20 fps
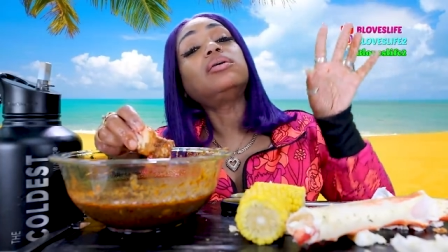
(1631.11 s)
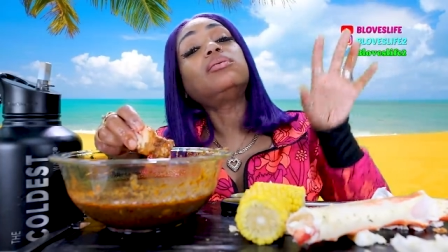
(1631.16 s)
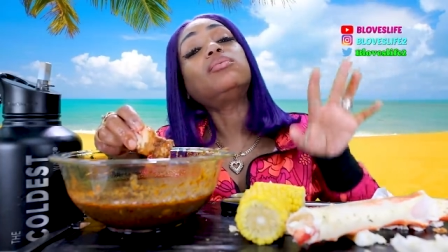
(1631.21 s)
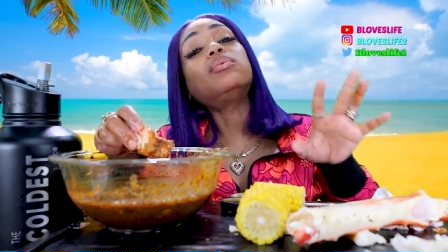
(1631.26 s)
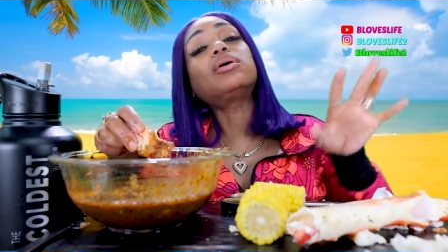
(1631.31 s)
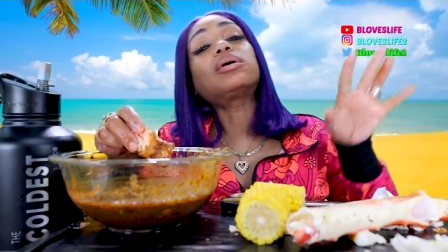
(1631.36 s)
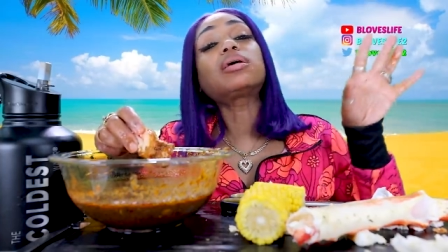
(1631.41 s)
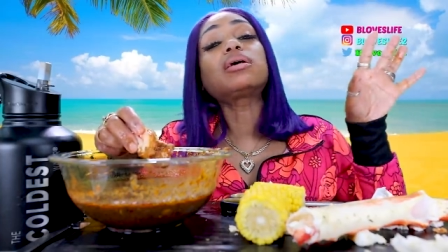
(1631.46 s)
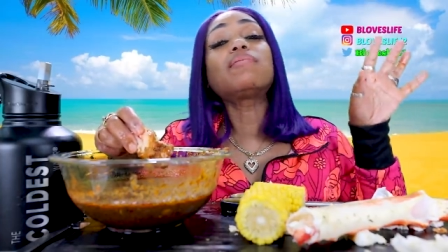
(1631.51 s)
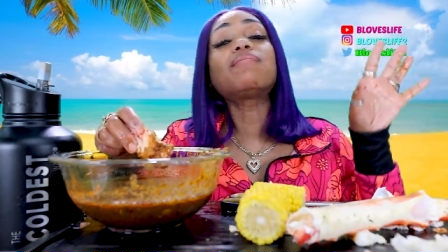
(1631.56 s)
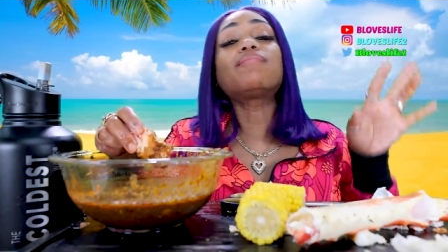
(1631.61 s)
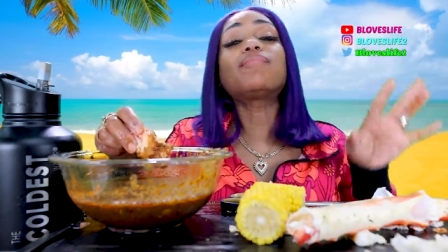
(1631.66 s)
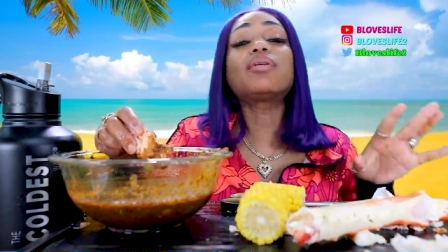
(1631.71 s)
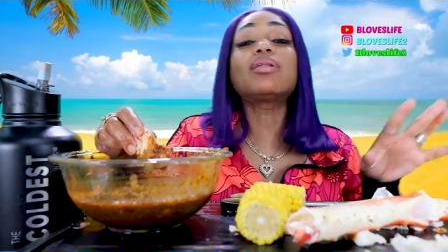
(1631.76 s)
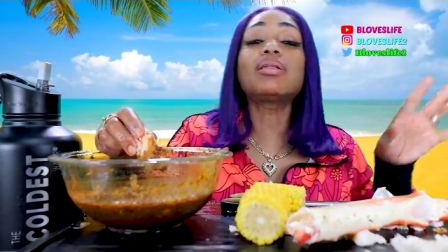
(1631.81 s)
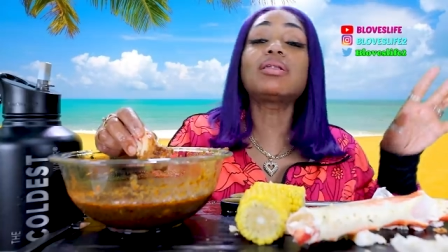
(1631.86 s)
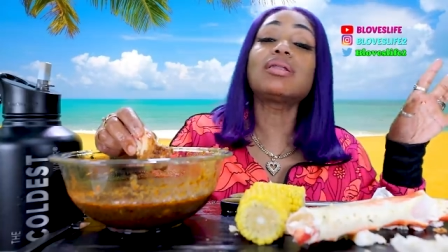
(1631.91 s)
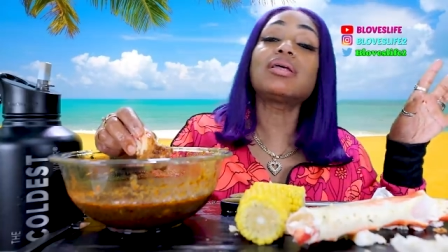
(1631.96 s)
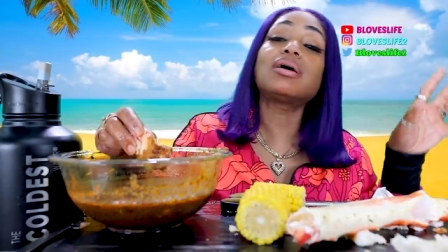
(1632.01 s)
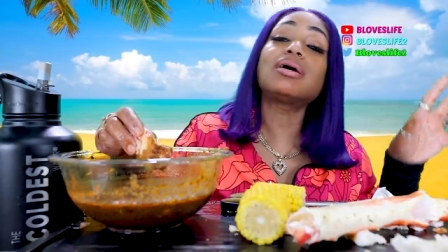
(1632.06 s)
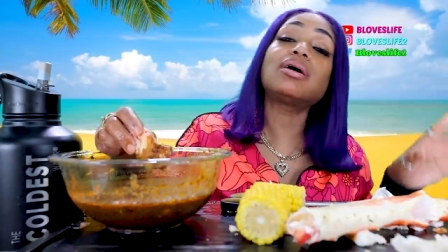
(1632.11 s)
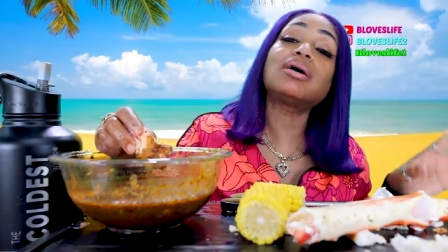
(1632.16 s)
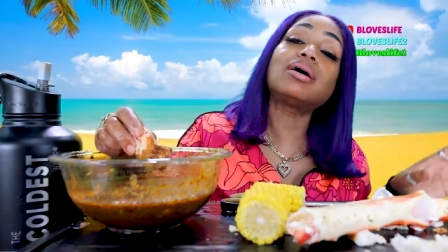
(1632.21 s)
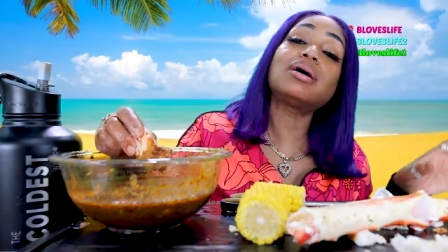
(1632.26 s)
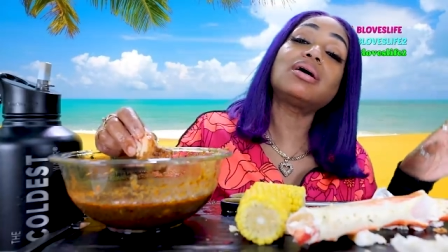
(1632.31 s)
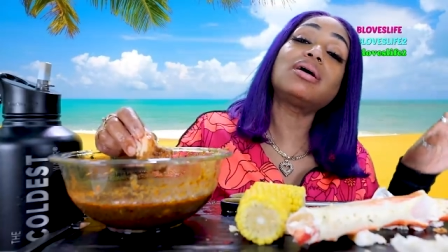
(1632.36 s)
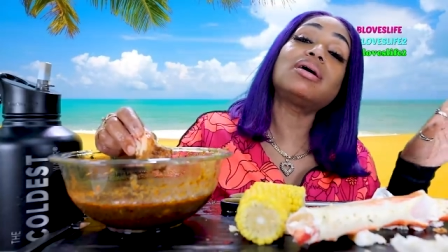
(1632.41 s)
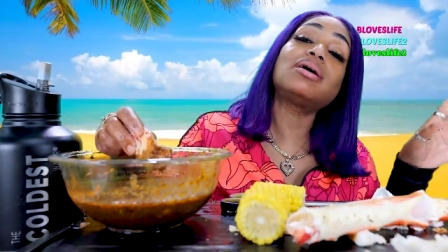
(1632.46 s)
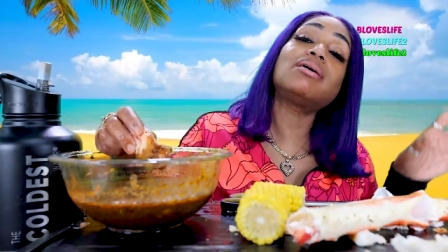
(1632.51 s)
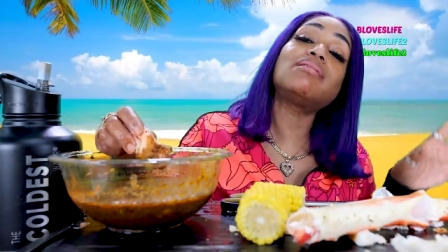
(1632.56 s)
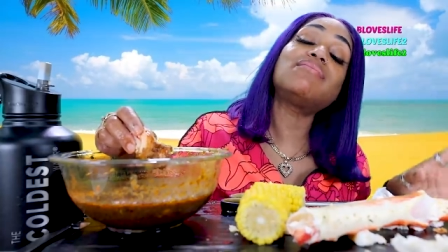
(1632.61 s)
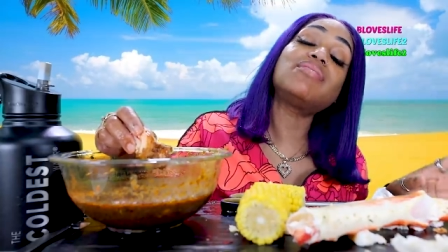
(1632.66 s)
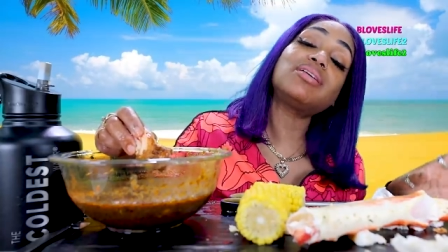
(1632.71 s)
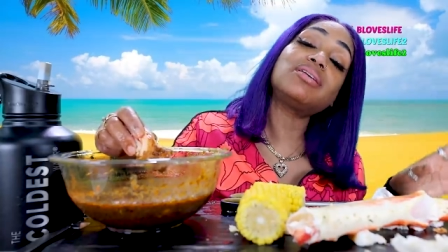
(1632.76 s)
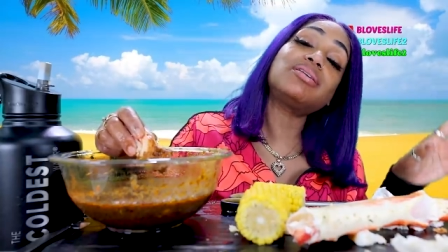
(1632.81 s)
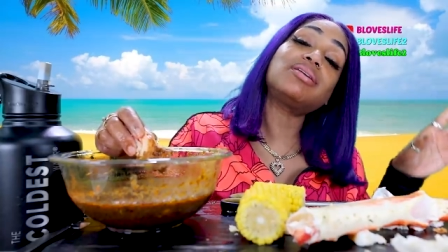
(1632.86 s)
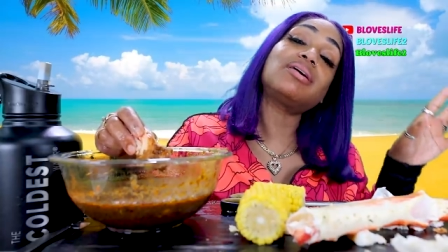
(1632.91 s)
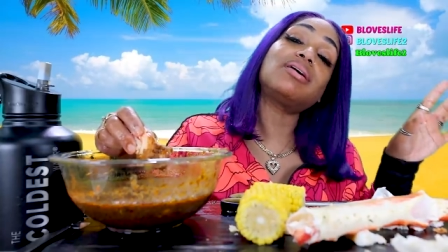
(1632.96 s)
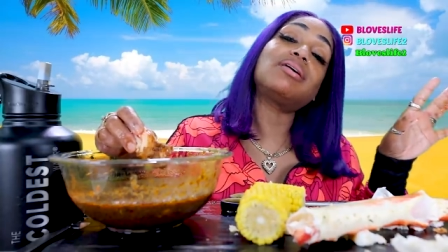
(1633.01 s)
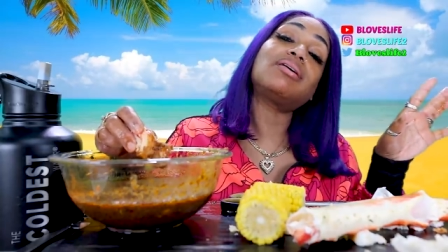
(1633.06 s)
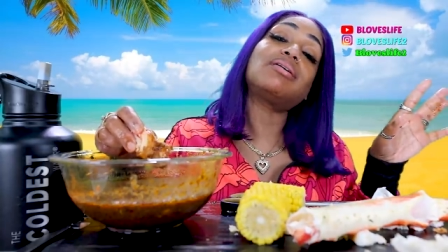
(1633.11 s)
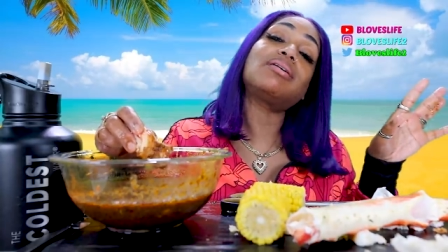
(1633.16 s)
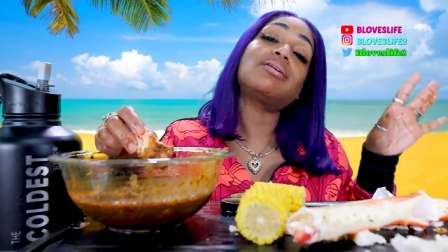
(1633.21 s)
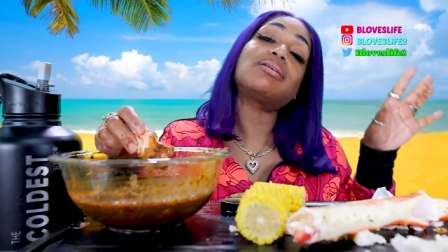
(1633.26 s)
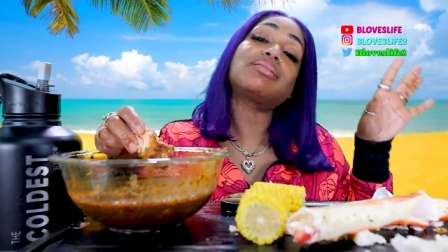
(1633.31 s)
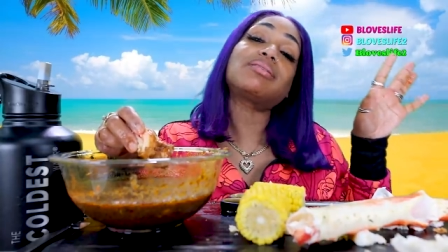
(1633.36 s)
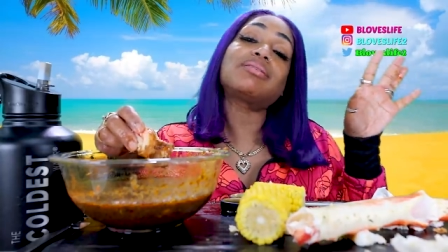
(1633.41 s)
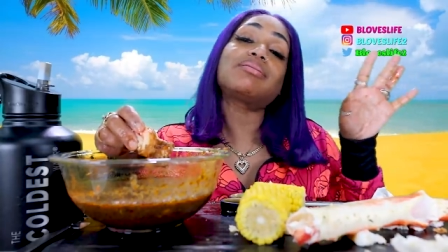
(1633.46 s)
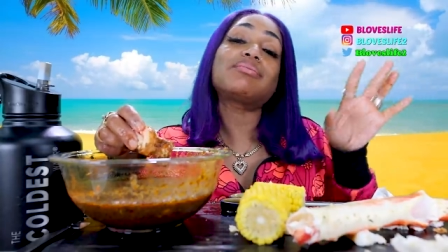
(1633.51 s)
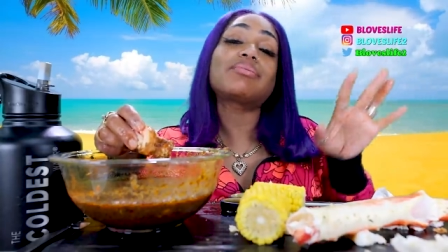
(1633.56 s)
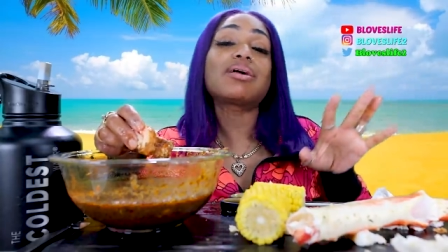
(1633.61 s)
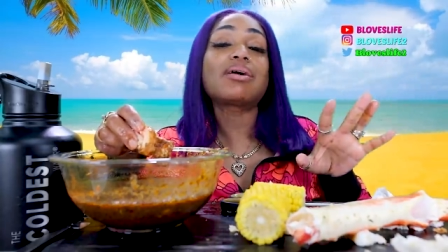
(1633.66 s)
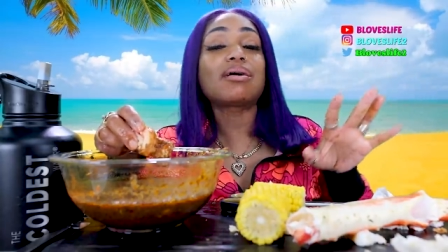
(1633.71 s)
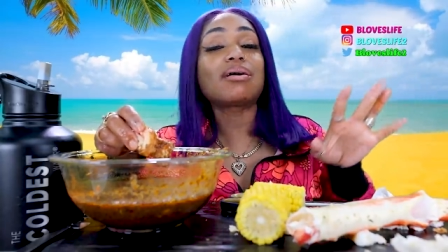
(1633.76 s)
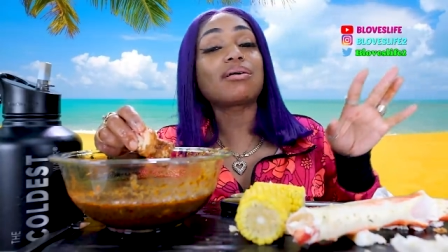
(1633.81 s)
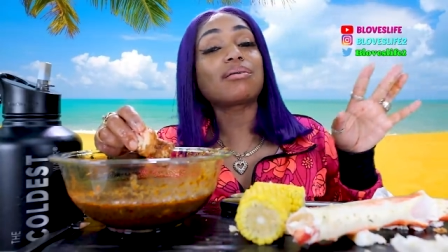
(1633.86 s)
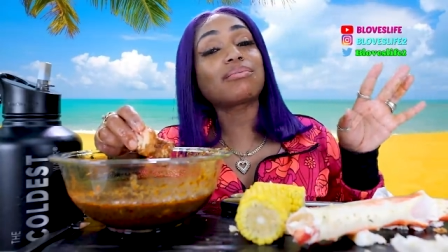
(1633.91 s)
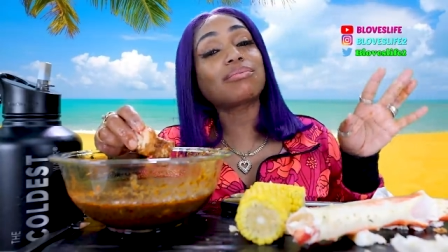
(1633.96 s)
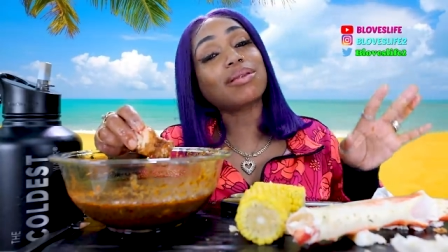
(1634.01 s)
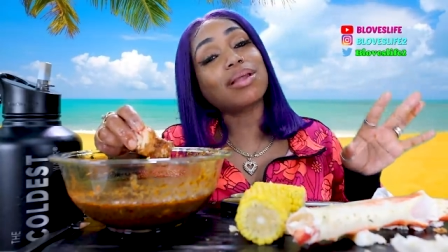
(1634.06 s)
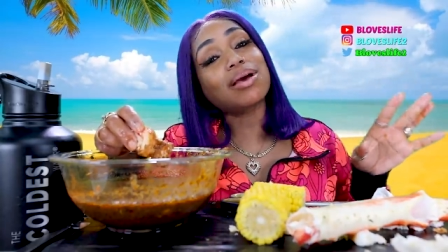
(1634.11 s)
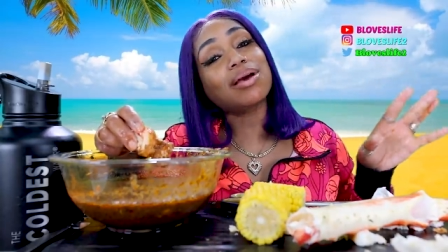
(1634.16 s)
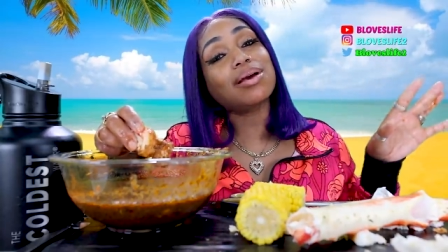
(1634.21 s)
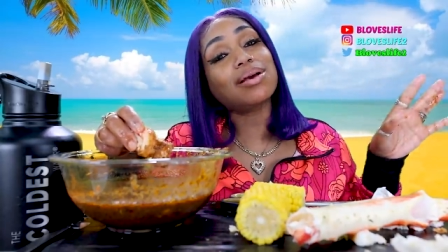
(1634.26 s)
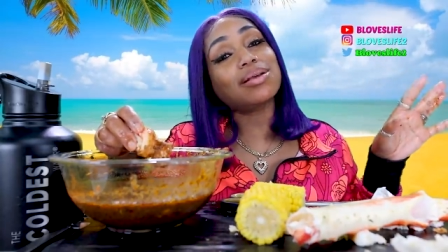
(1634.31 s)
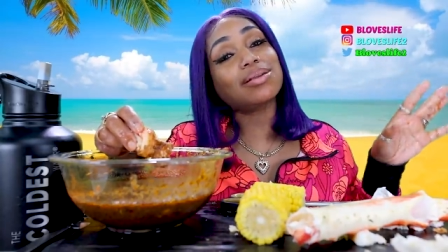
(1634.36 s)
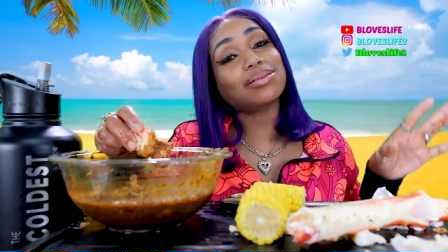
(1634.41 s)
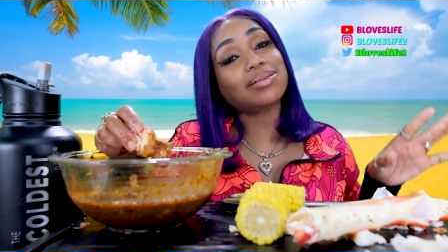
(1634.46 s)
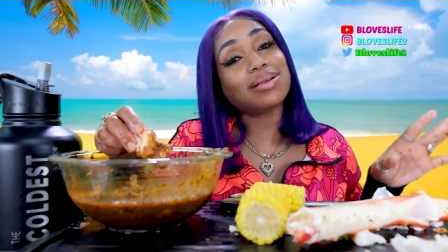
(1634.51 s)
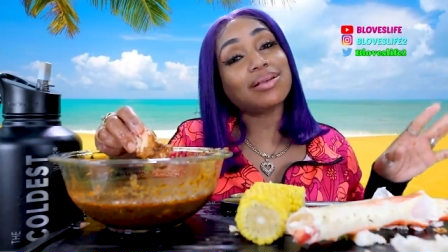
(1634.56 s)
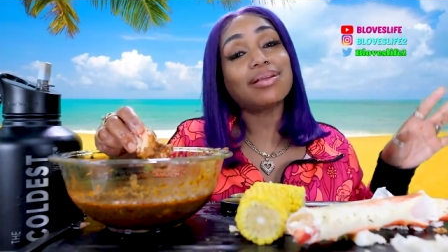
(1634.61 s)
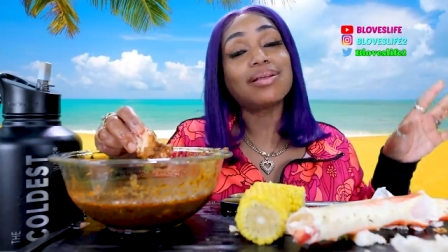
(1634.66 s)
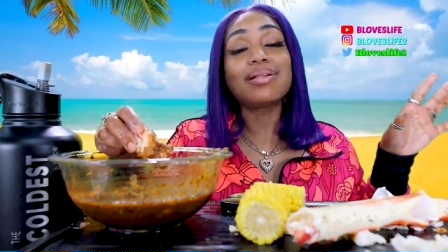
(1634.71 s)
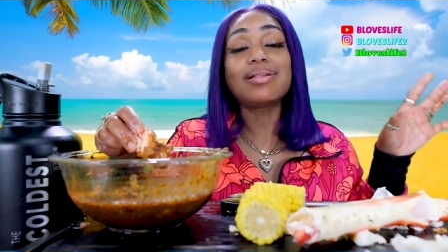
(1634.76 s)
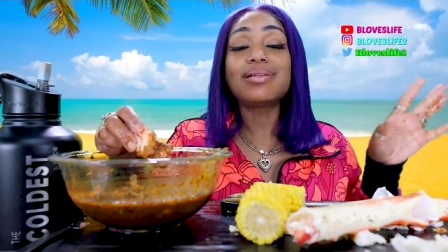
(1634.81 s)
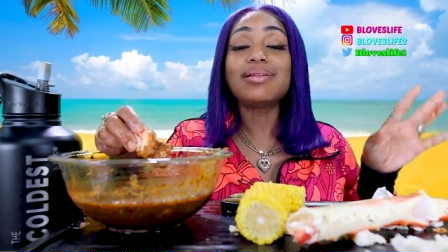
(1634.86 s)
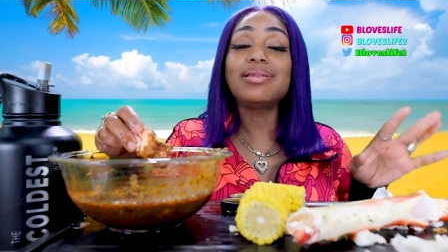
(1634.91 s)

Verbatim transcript: Looking for love in all the wrong places.